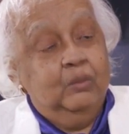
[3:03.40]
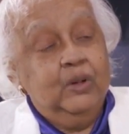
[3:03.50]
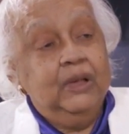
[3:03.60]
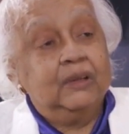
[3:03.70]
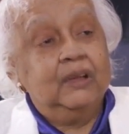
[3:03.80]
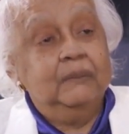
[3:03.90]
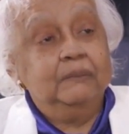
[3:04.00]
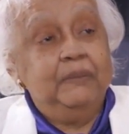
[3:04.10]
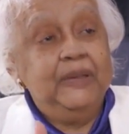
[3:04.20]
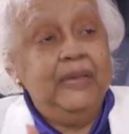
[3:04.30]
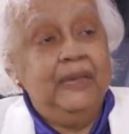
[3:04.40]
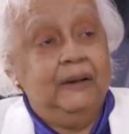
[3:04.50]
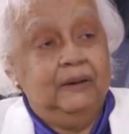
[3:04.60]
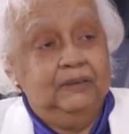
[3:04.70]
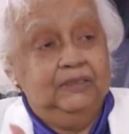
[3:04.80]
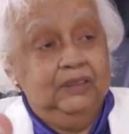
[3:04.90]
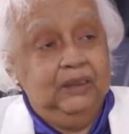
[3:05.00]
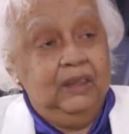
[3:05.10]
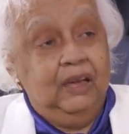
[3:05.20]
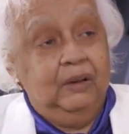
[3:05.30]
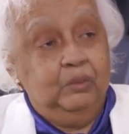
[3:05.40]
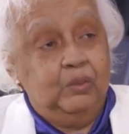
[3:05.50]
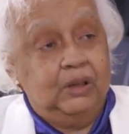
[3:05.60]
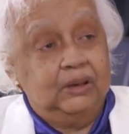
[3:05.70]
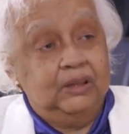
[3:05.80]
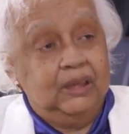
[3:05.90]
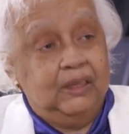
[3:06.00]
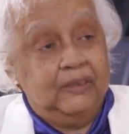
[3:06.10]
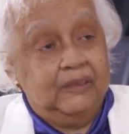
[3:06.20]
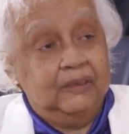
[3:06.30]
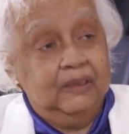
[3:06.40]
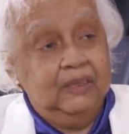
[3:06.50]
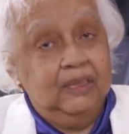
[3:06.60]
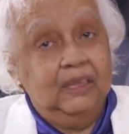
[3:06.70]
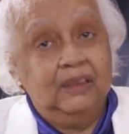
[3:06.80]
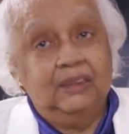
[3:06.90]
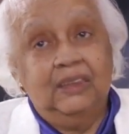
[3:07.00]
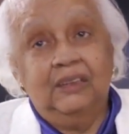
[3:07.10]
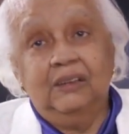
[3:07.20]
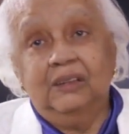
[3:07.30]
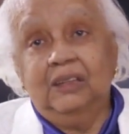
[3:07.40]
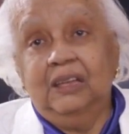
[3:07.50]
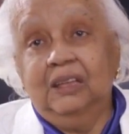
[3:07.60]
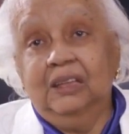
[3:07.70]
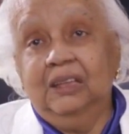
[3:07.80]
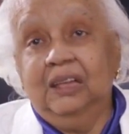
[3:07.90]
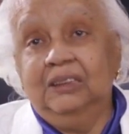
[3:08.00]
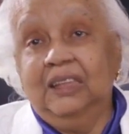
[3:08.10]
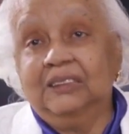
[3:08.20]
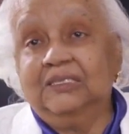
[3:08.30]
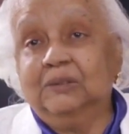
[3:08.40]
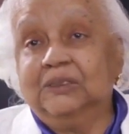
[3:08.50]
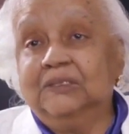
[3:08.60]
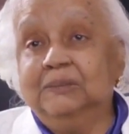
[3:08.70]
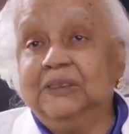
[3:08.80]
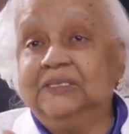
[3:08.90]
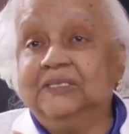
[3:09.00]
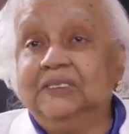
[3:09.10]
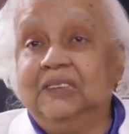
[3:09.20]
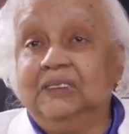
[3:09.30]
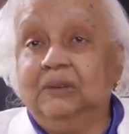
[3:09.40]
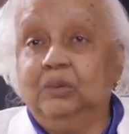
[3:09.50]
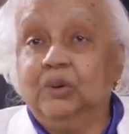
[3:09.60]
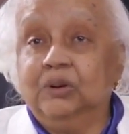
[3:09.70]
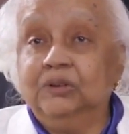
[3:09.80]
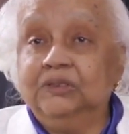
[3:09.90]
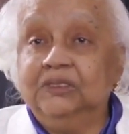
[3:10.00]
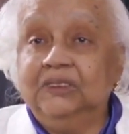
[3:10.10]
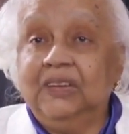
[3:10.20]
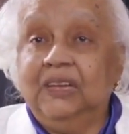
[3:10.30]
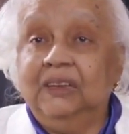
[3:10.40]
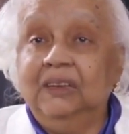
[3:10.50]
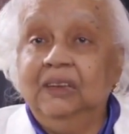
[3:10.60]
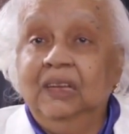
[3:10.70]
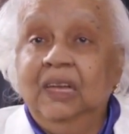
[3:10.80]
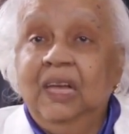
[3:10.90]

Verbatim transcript: we are compelled to love one another. And there, that's what's missing in the world today